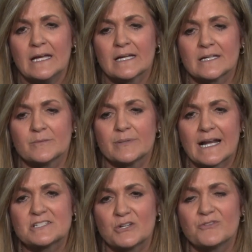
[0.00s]
um, but
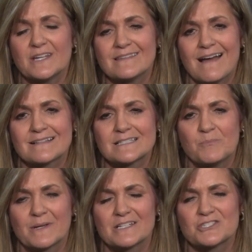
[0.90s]
I do think that's
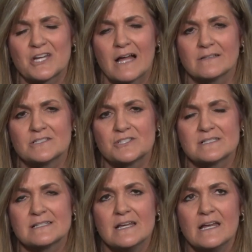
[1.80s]
the biggest challenge
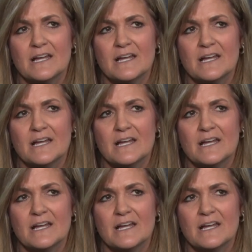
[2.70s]
is